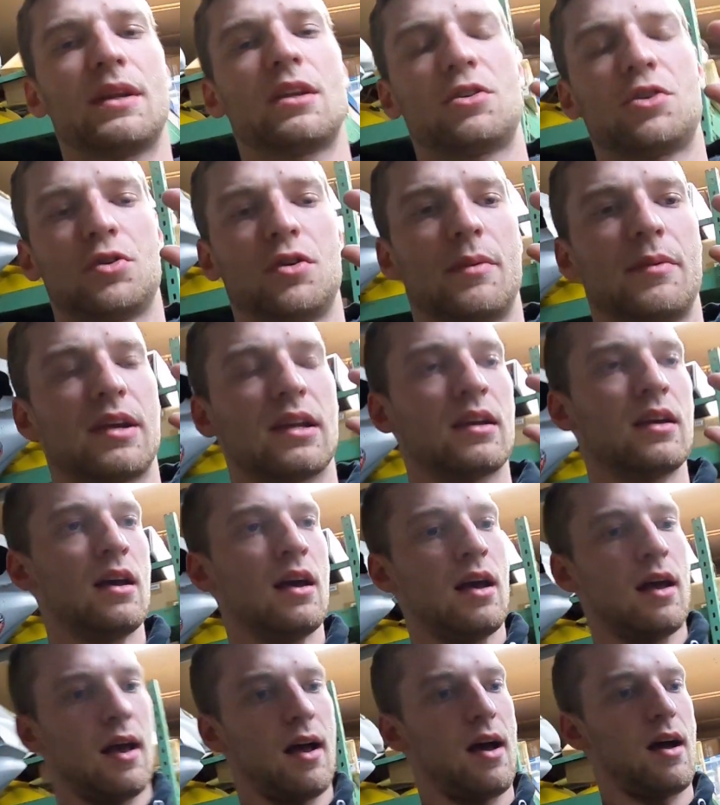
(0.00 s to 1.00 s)
bit of trimming
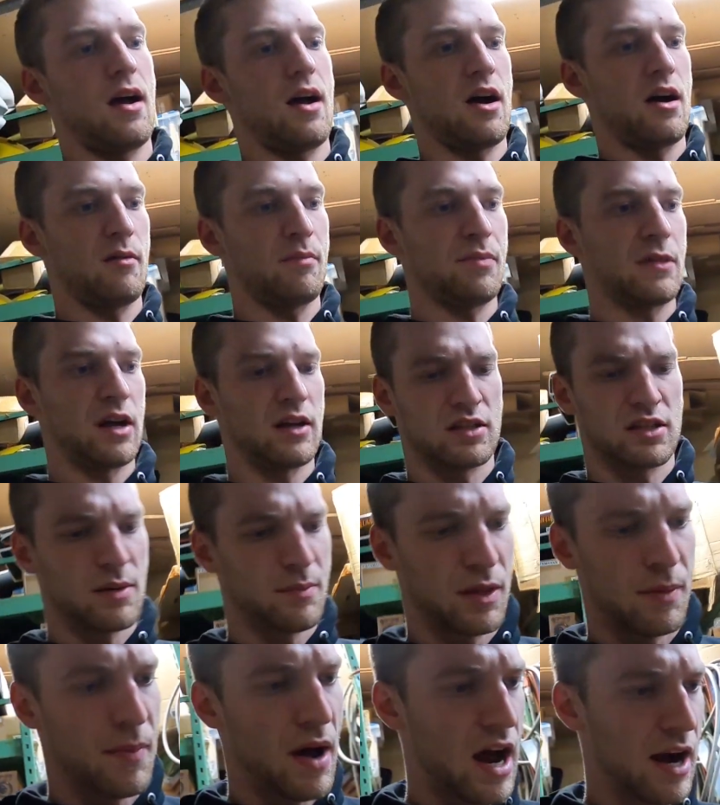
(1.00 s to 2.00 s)
on
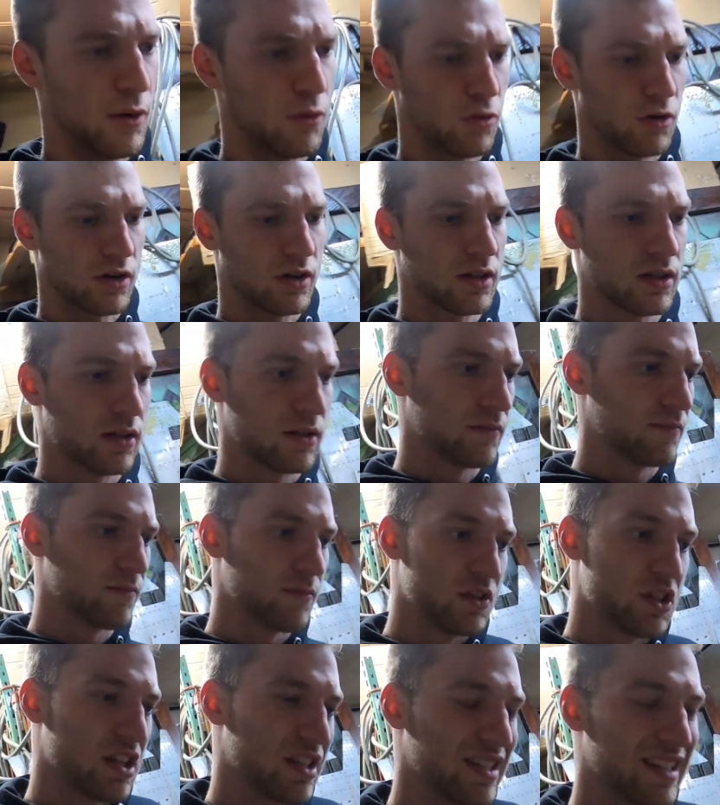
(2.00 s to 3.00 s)
some of the bodywork,
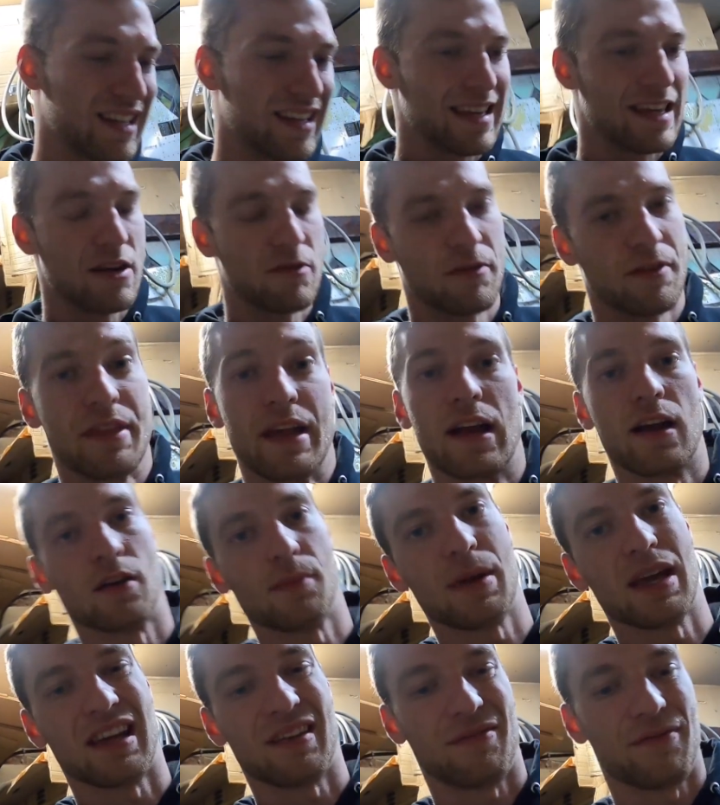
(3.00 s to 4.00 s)
just here and there
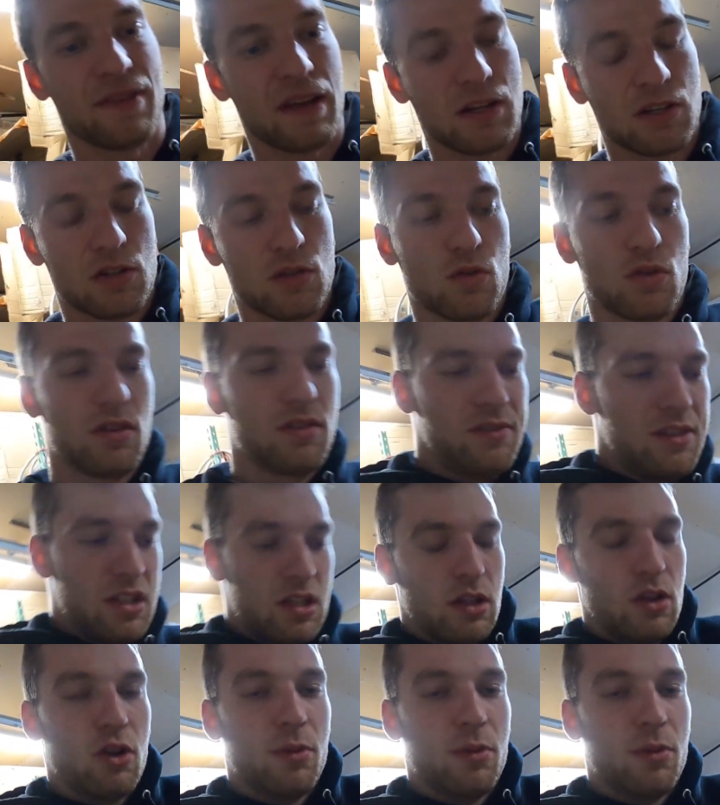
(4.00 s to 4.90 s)
to make it fit just a